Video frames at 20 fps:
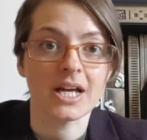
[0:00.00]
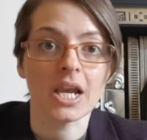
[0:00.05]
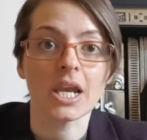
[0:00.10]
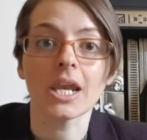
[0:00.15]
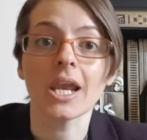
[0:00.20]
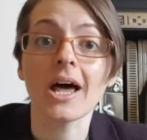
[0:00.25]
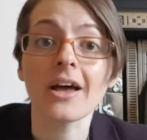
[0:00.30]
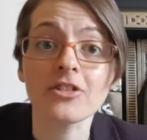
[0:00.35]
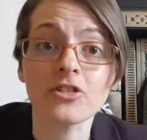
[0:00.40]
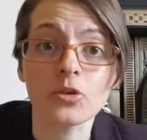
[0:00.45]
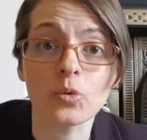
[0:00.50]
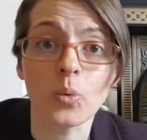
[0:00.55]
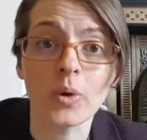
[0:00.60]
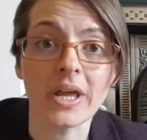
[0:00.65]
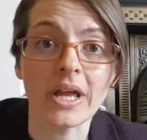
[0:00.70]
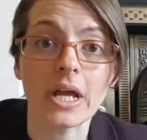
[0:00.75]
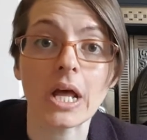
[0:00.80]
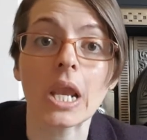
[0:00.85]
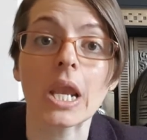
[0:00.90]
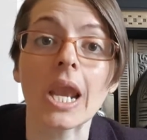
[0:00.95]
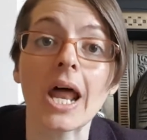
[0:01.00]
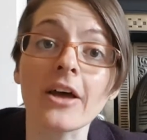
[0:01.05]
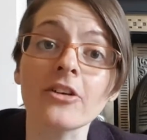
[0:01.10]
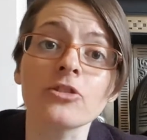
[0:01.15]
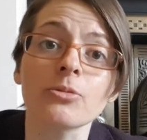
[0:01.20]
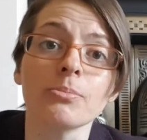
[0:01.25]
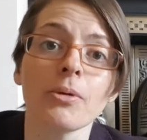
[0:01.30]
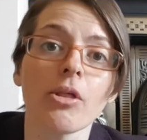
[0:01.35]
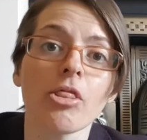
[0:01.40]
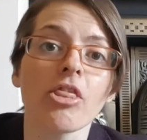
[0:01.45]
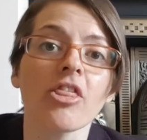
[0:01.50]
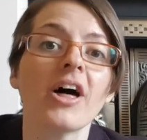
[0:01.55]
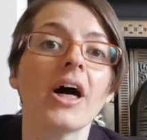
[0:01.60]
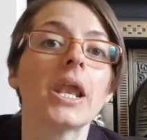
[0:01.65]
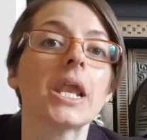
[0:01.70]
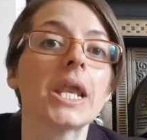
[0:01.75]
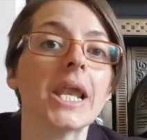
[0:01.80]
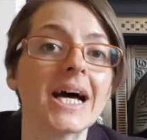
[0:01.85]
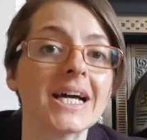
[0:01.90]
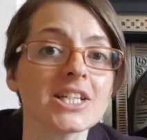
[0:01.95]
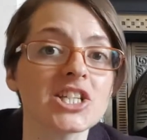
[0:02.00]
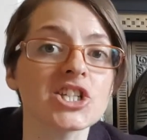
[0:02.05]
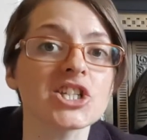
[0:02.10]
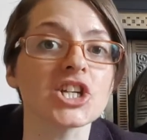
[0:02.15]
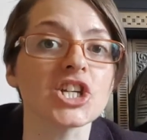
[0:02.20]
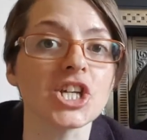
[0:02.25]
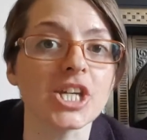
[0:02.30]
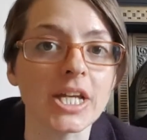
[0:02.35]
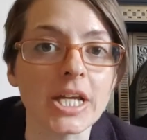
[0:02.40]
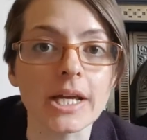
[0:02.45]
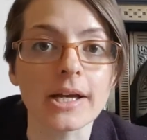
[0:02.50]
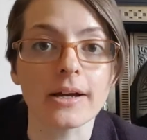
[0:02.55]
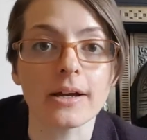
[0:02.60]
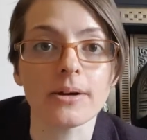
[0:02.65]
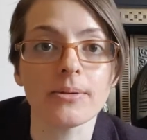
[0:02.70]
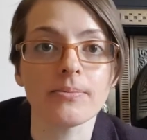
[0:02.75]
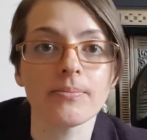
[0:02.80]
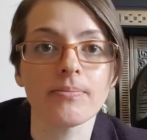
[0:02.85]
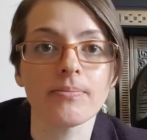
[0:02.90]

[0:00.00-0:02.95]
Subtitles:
last week, last month, and last year.